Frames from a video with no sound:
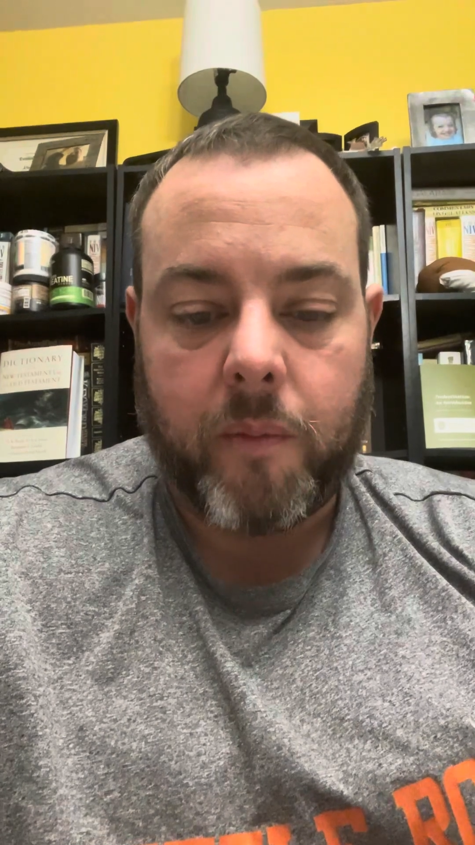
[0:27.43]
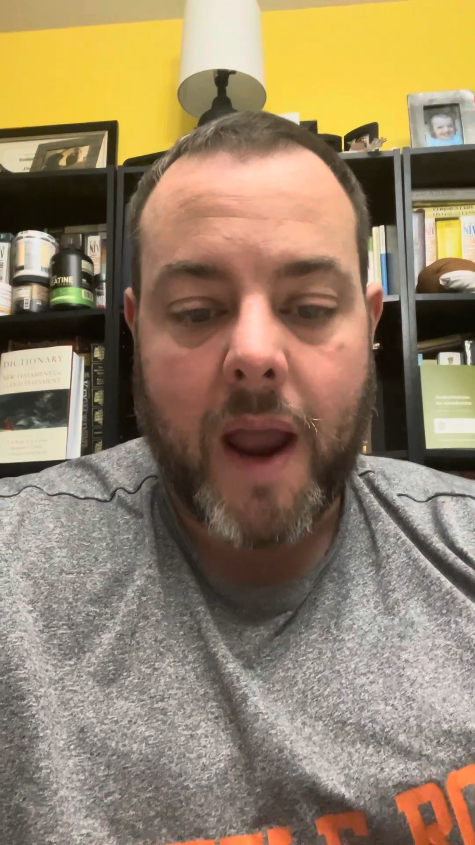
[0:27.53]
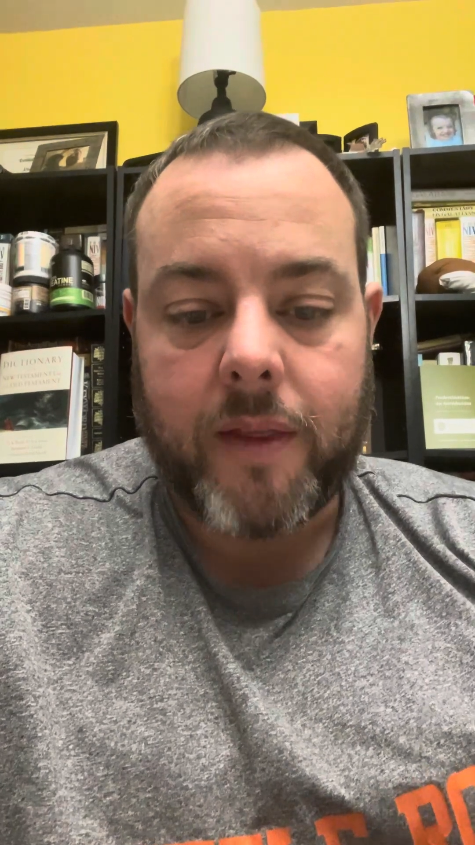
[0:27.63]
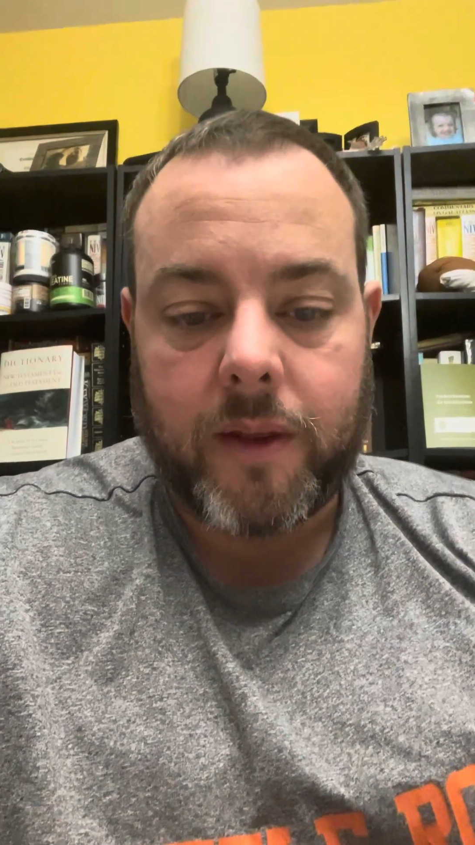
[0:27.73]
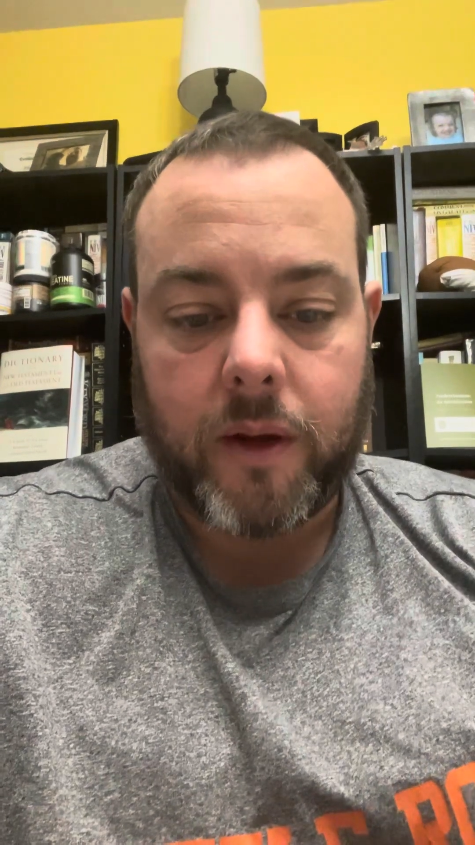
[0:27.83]

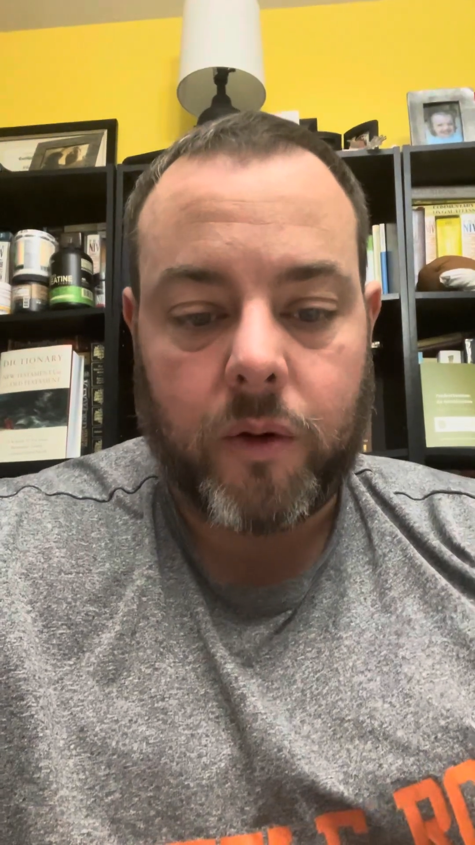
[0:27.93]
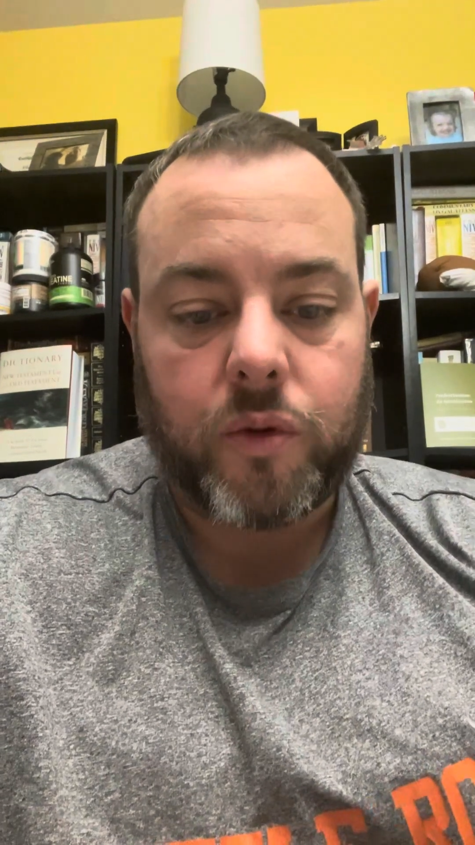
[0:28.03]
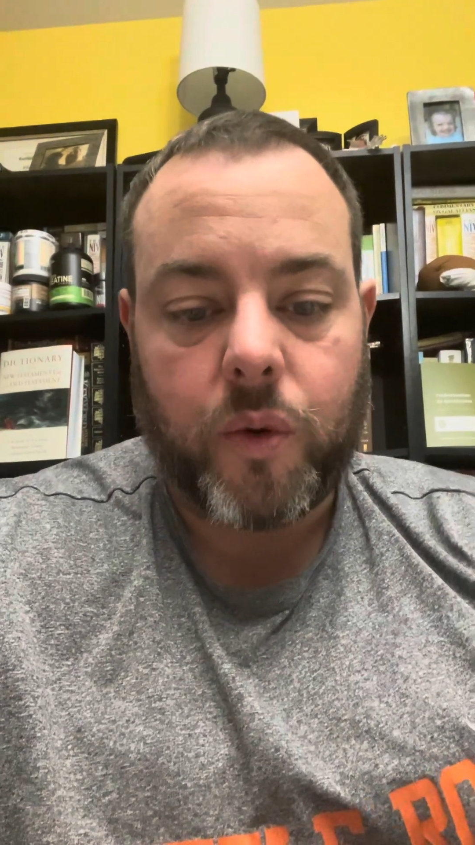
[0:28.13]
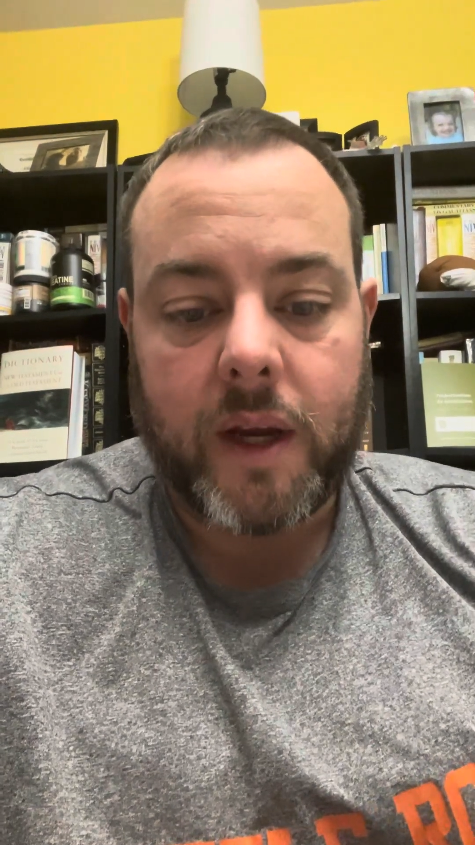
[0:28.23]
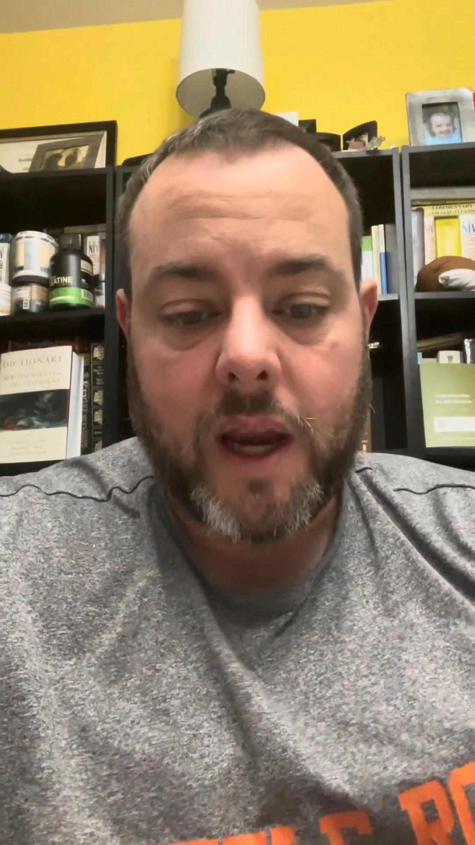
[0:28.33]
Matthew
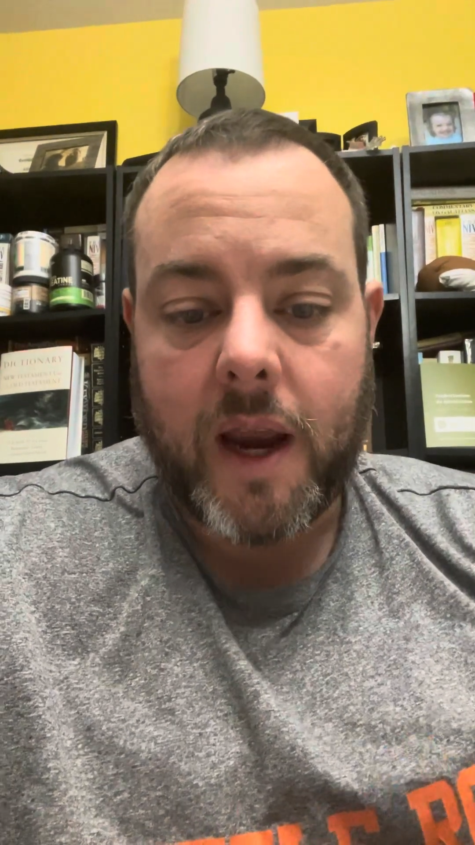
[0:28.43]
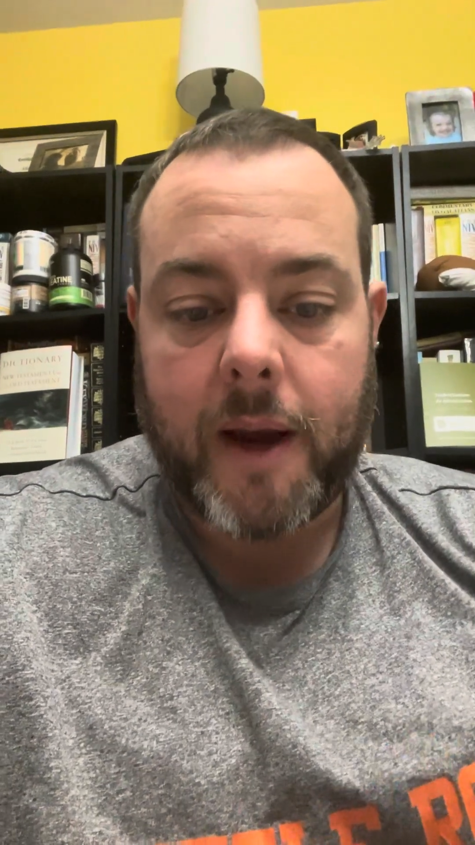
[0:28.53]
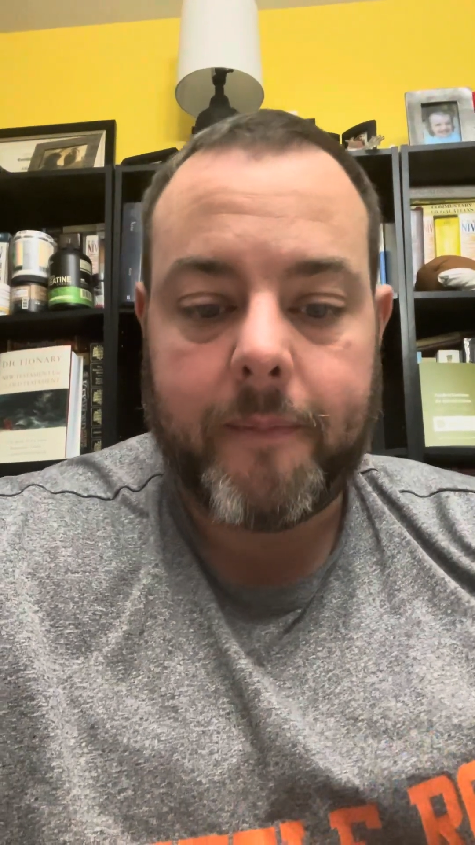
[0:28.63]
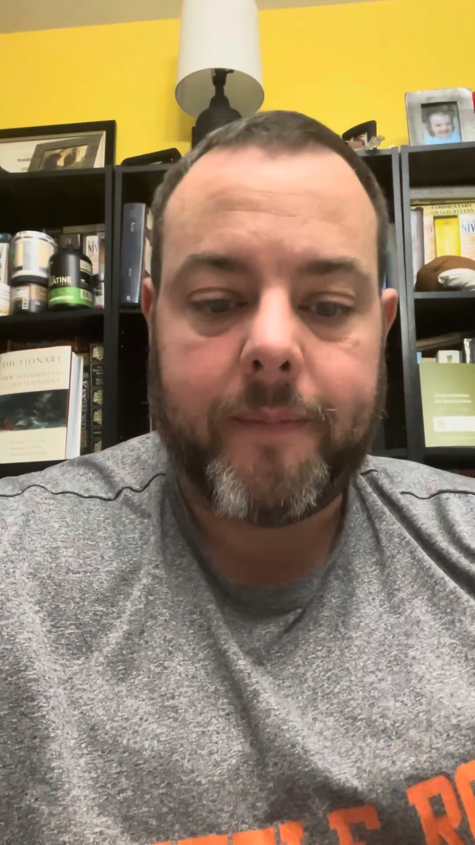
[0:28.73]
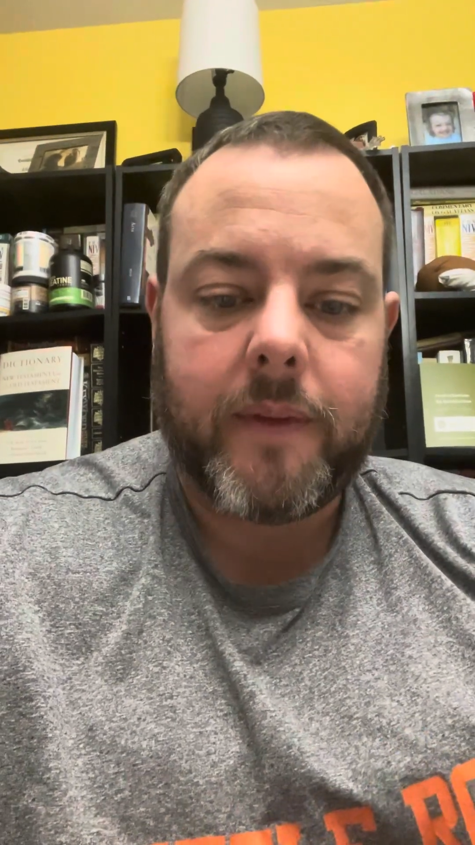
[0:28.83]
28,